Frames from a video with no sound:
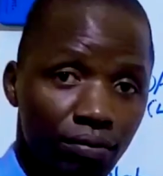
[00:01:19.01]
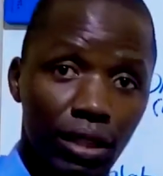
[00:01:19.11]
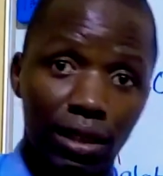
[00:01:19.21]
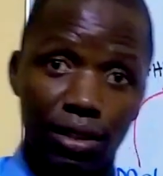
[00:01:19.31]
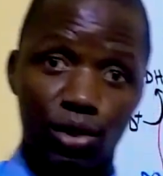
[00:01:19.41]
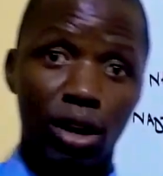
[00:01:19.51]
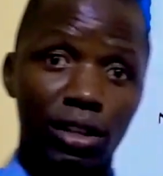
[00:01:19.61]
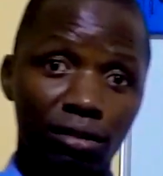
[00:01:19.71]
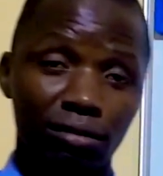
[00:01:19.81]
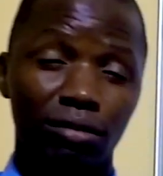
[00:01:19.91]
That is
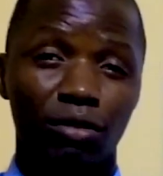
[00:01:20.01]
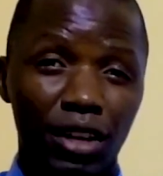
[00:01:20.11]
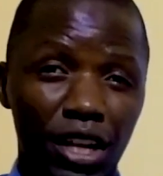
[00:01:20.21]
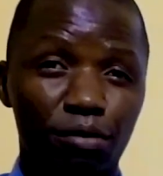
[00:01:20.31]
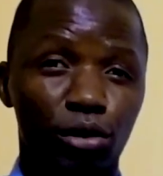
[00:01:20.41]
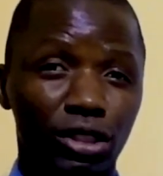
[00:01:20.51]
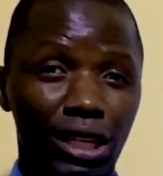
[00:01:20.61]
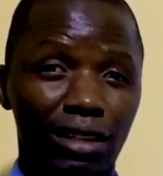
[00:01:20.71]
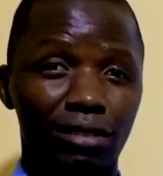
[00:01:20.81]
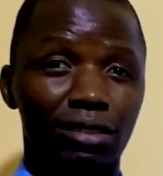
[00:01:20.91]
one very
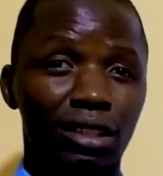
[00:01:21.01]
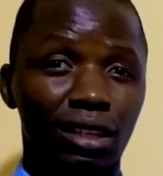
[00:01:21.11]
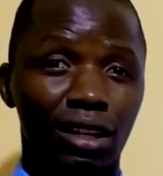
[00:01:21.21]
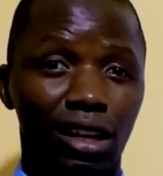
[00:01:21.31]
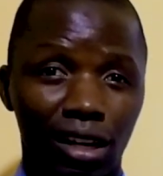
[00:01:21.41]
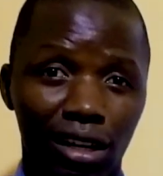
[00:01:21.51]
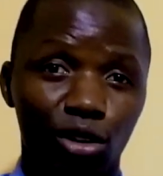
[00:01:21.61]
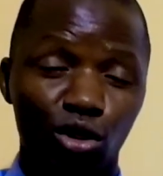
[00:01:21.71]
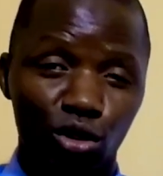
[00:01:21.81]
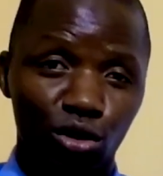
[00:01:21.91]
important
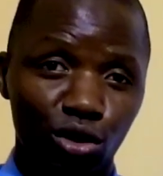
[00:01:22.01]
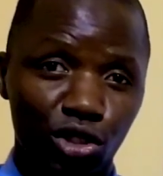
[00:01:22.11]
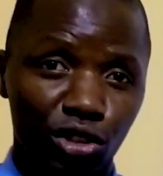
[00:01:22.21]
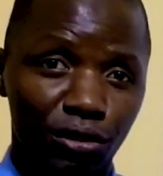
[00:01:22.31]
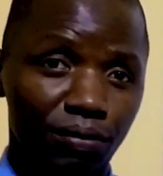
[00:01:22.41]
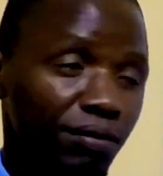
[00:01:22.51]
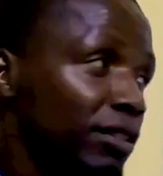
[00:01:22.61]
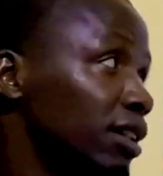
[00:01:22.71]
conclusion.